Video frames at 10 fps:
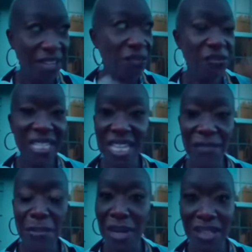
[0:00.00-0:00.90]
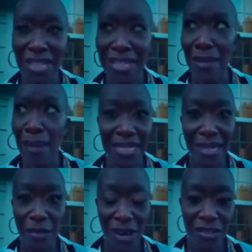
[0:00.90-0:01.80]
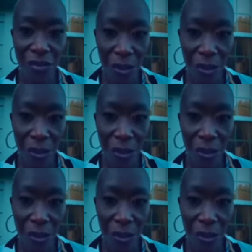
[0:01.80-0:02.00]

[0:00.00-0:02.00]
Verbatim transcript: like 57 million some odd Democrats